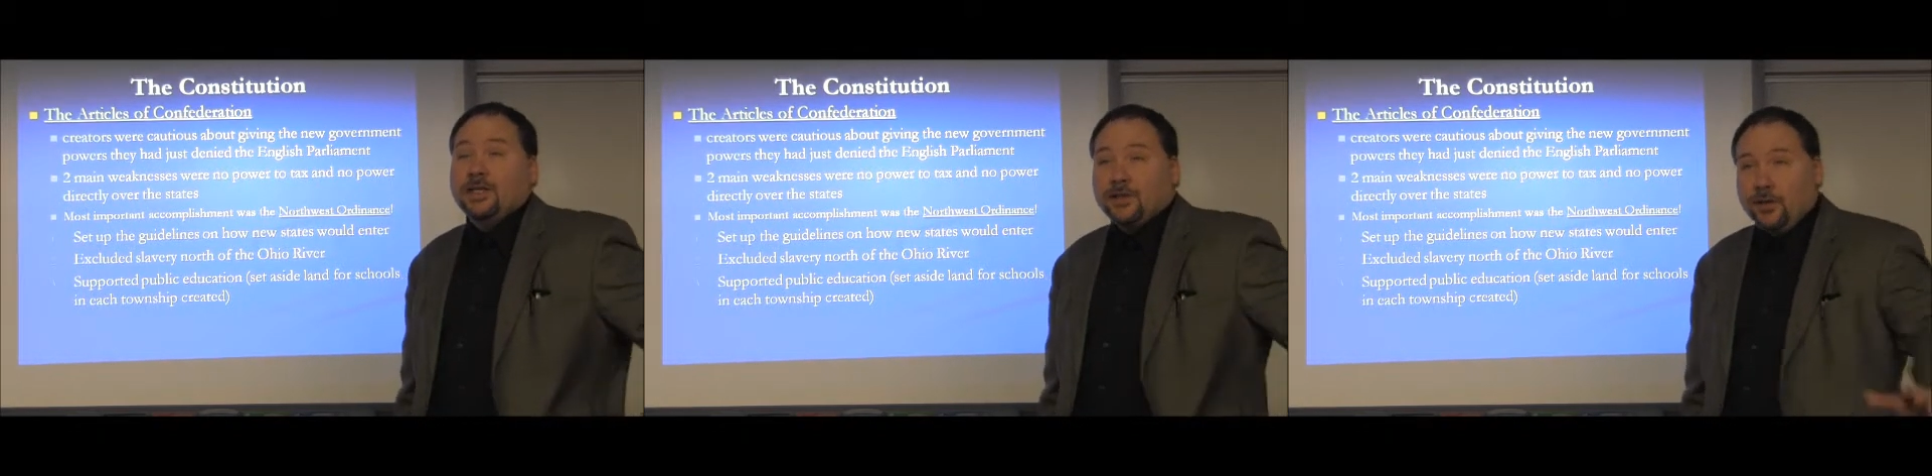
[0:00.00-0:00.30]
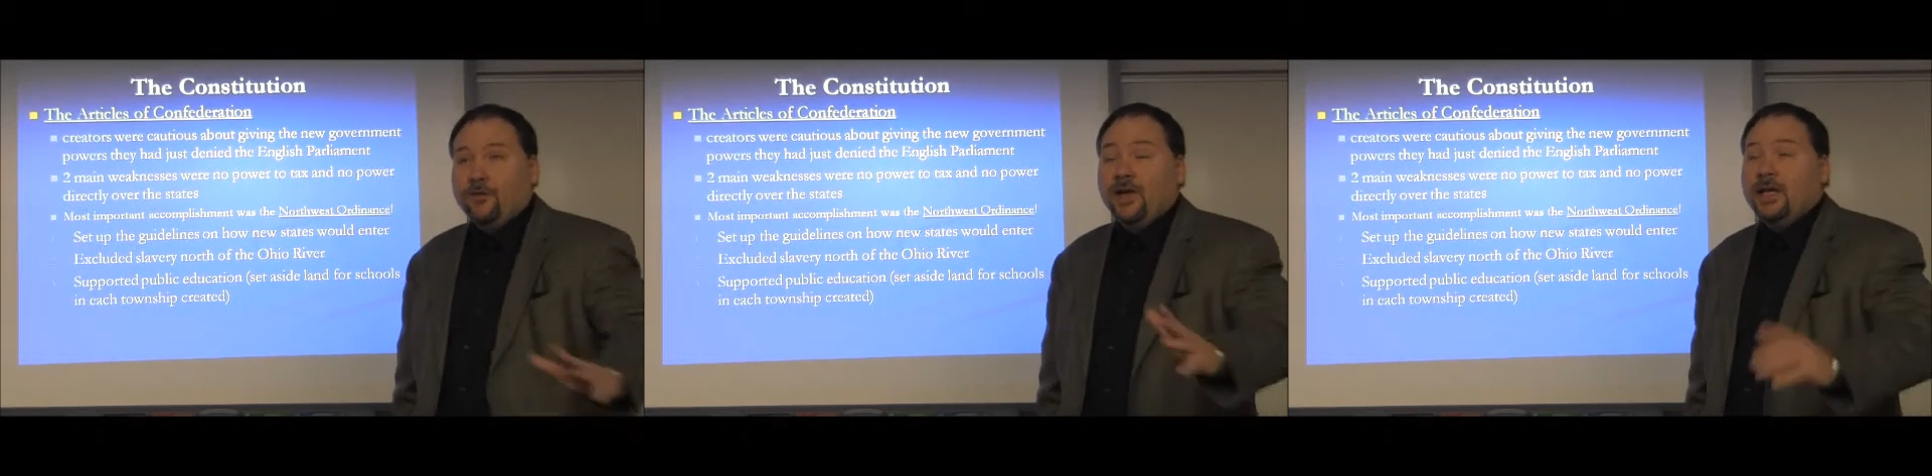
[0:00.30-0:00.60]
they
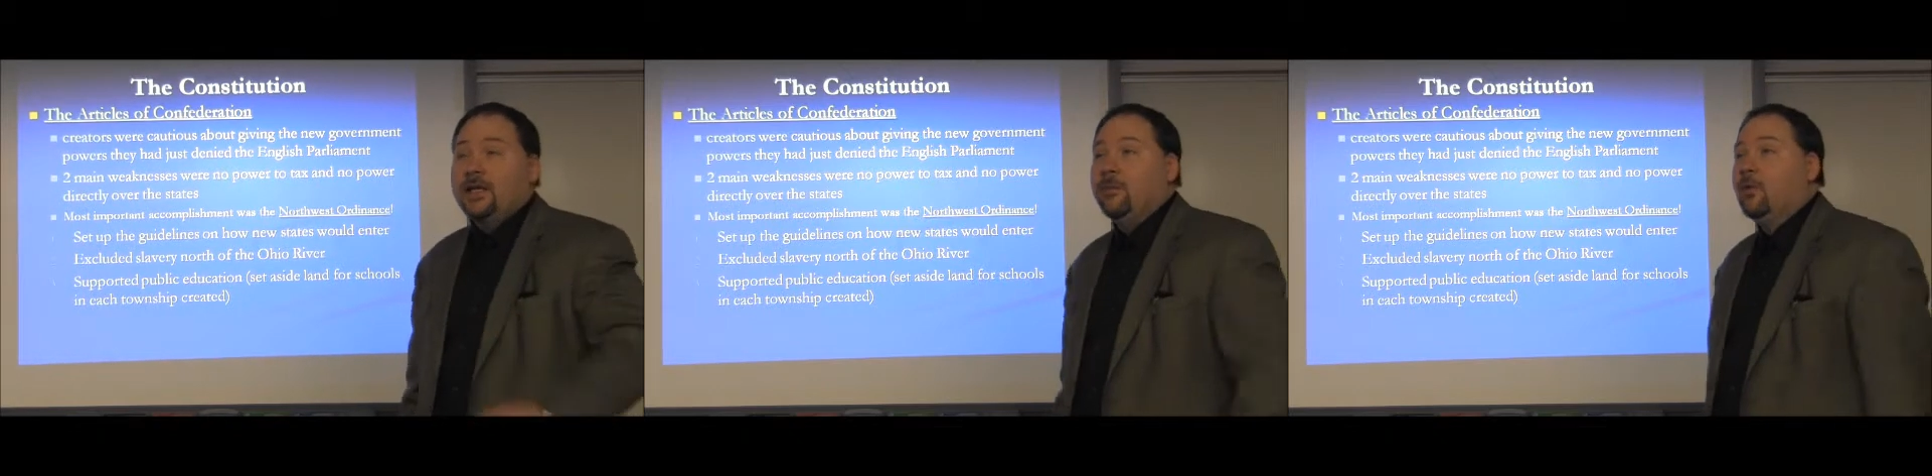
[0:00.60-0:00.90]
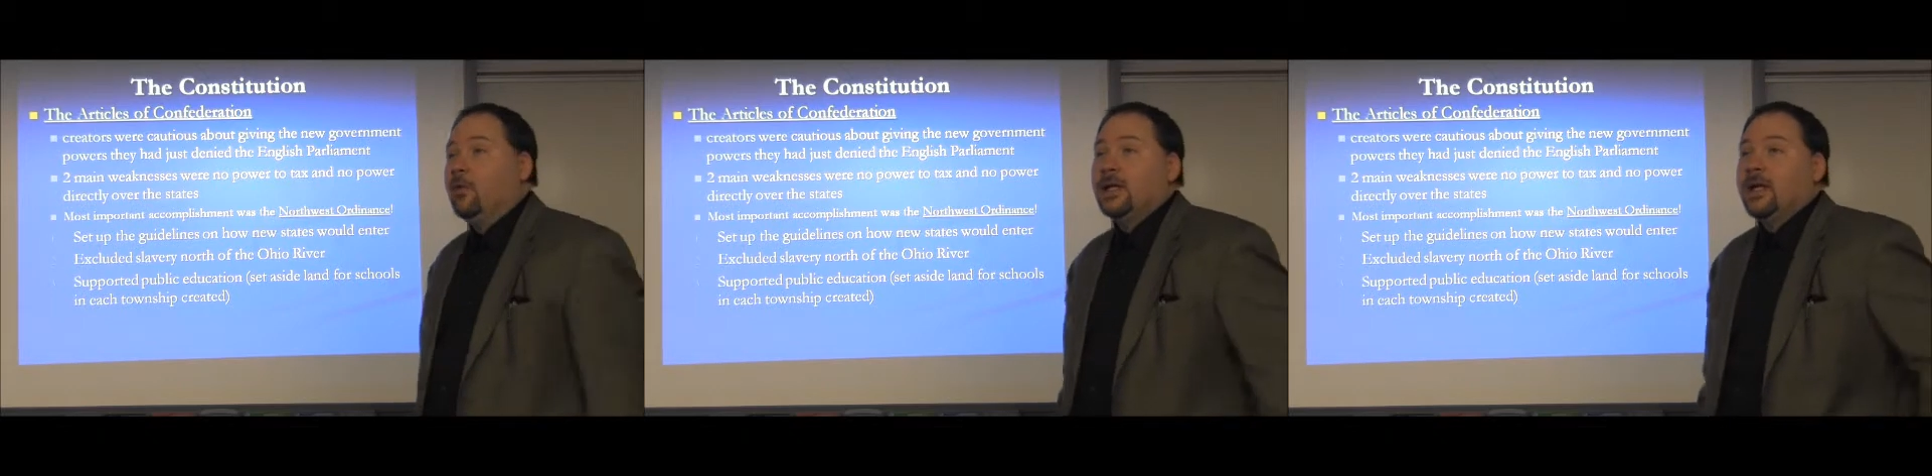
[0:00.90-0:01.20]
surveyed it, they
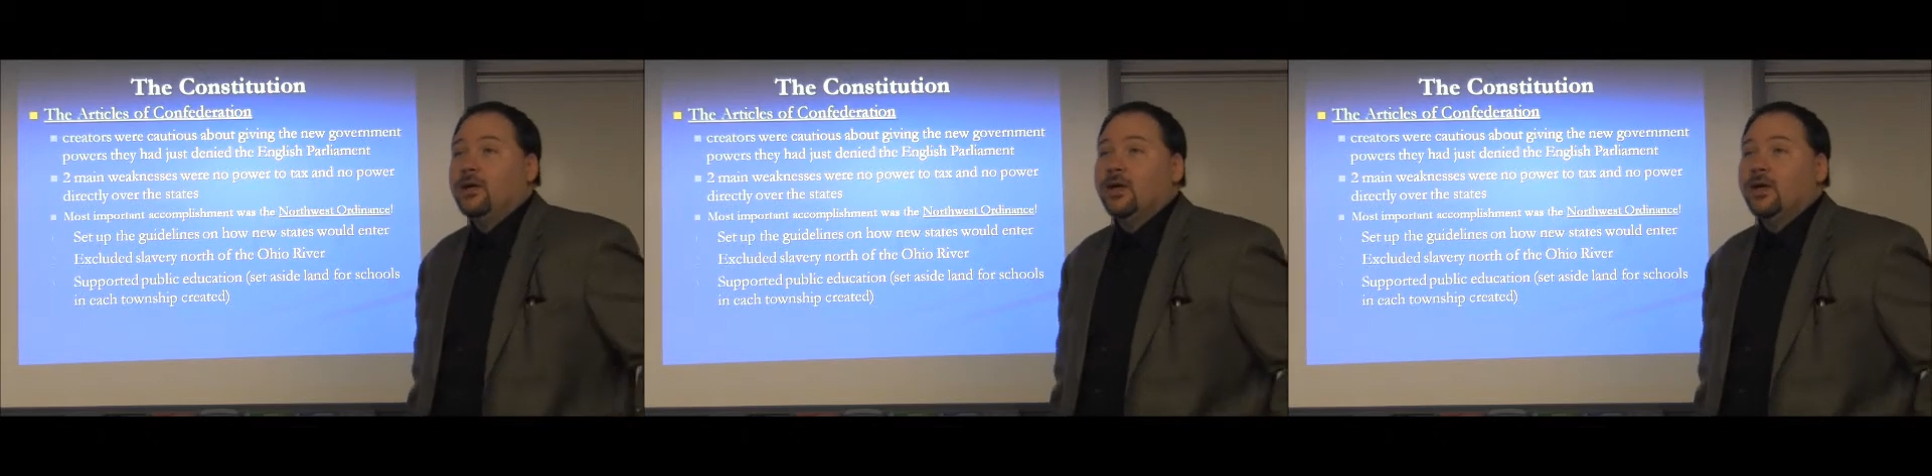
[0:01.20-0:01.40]
broke it down.